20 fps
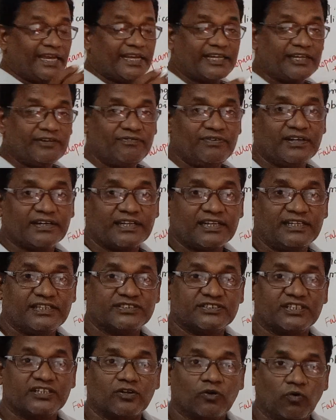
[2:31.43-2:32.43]
egg will
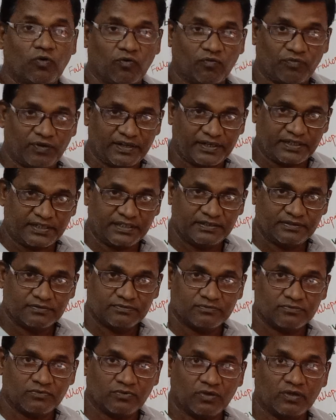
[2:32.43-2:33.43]
release an ovary.
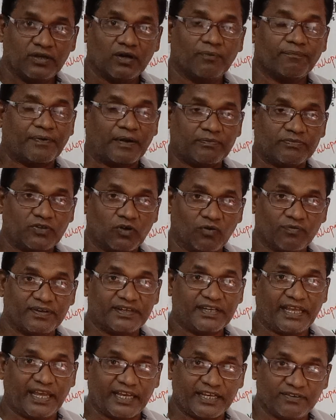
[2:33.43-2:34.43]
From the
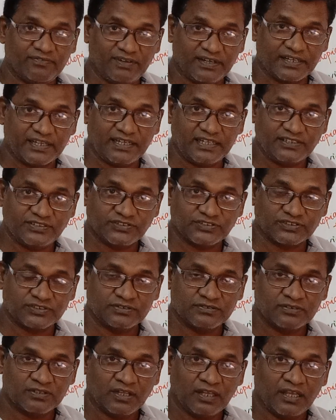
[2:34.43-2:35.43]
ovary, egg will release.
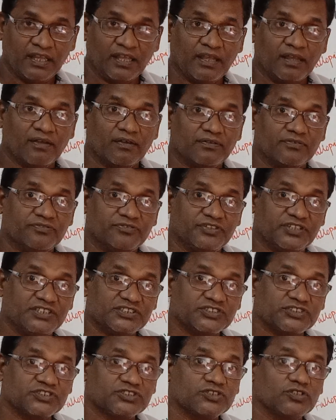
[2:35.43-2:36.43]

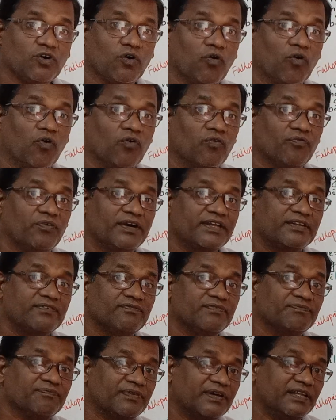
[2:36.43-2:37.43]
This ovary,
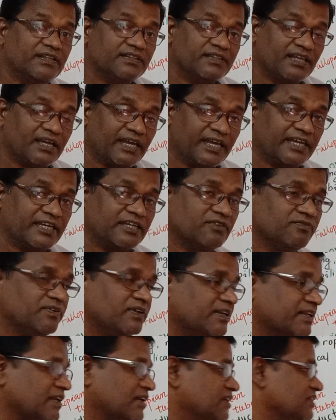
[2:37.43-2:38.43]
when the egg
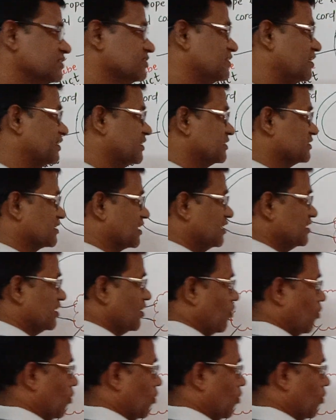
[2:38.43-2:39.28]
will release, that is called